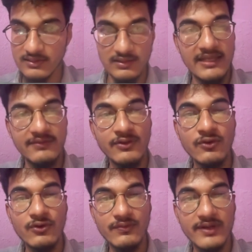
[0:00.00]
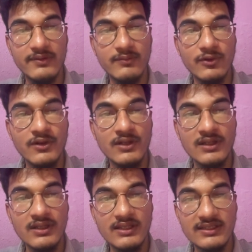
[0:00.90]
And if you go to preview mode,
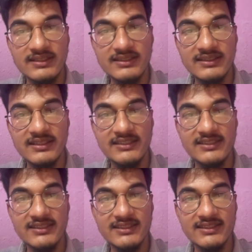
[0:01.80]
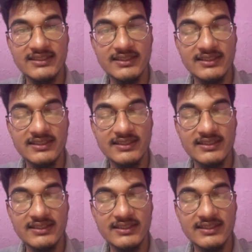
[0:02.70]
this